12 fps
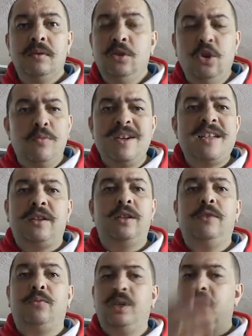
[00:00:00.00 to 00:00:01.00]
No matter
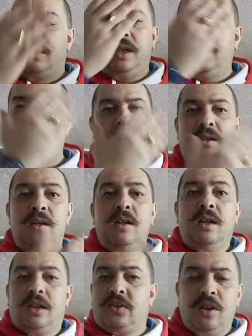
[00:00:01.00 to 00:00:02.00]
if we are eating
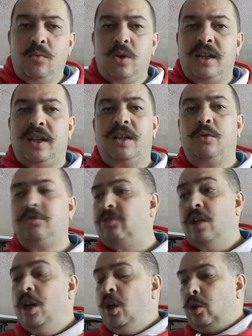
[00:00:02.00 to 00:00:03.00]
at someone's house
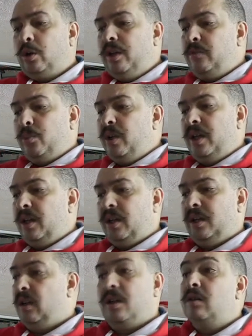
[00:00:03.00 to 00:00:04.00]
or if we are
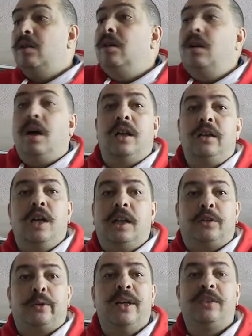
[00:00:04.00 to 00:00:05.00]
eating
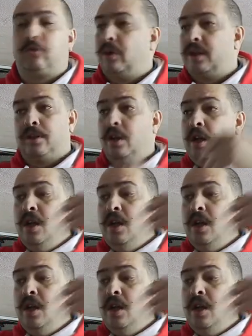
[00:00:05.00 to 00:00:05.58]
at a restaurant,